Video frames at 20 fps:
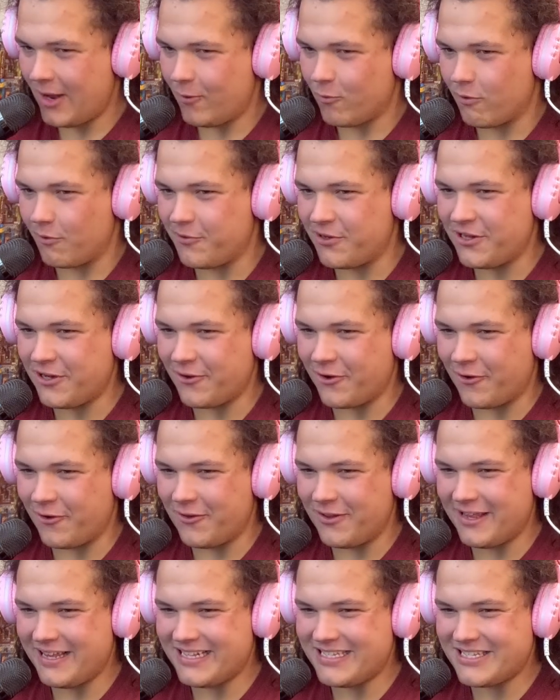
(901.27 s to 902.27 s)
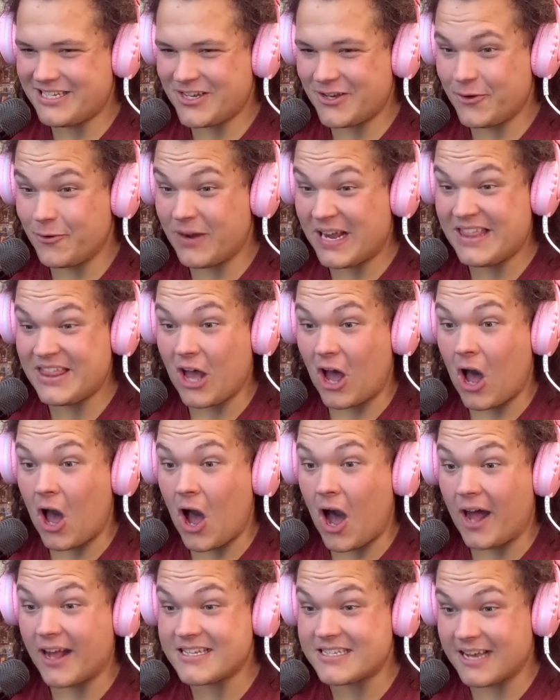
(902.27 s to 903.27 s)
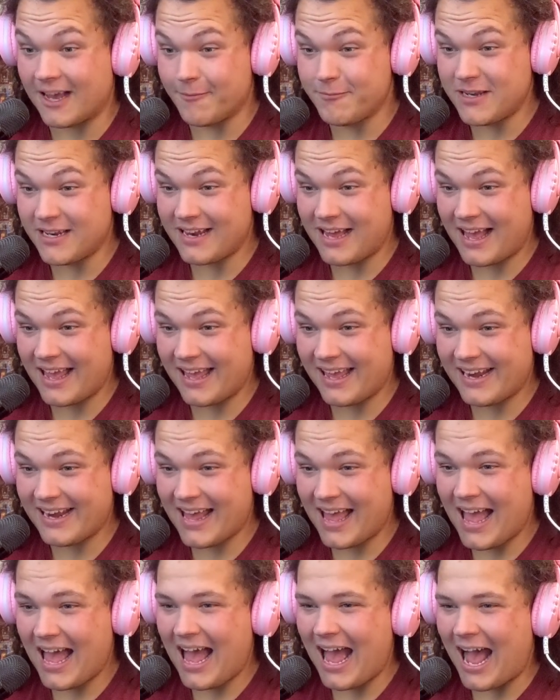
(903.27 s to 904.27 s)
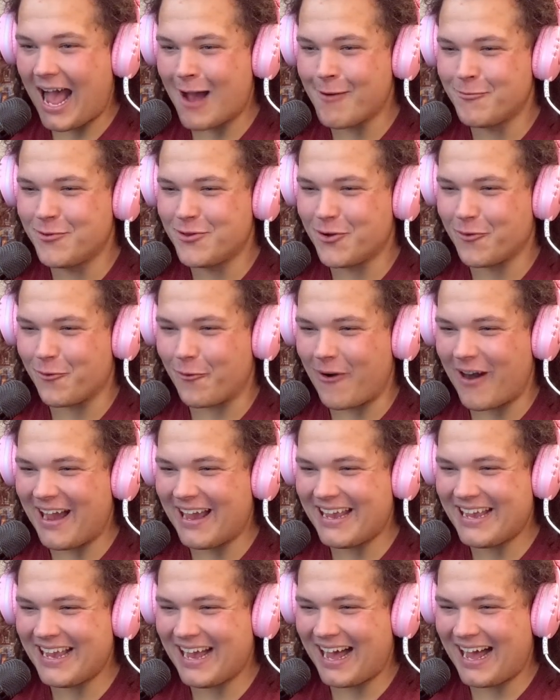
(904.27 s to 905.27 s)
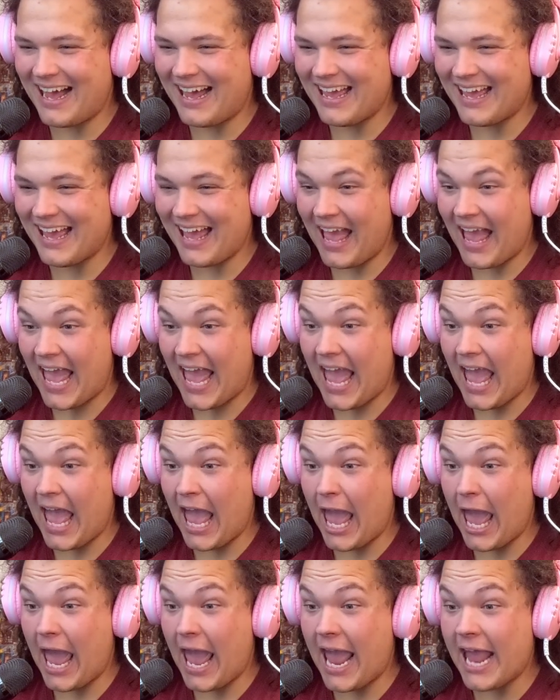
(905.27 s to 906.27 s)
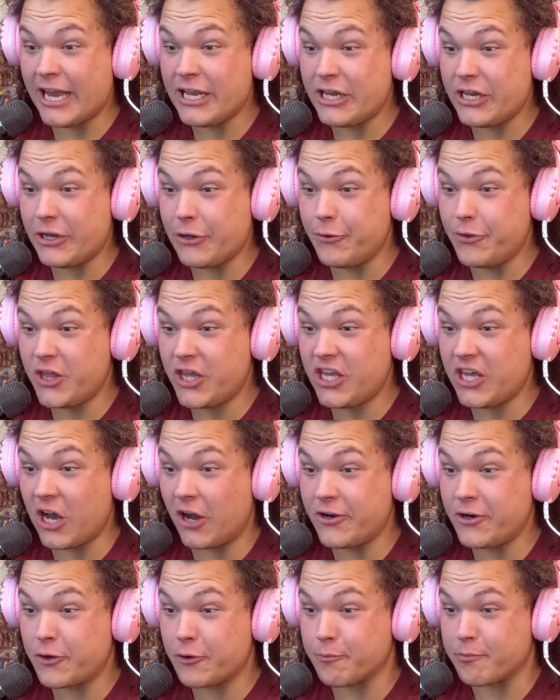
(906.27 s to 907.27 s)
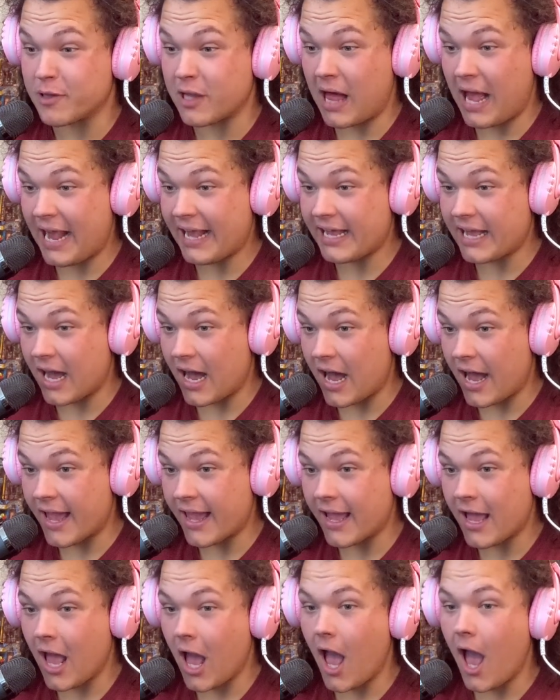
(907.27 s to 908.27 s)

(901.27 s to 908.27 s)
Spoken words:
Were we the only two in the hot tub tonight? I'm the white guy, and you the younger black guy.